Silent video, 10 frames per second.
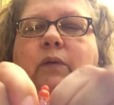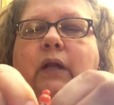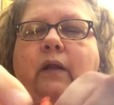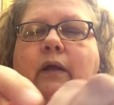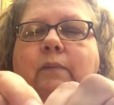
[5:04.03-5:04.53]
I
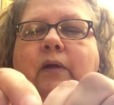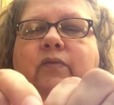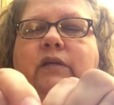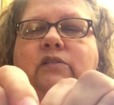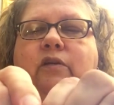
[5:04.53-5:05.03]
like about
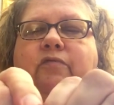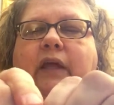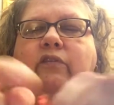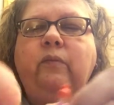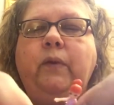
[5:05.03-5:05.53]
these. They're
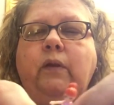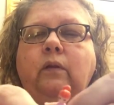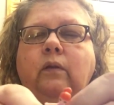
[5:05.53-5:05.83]
flexible.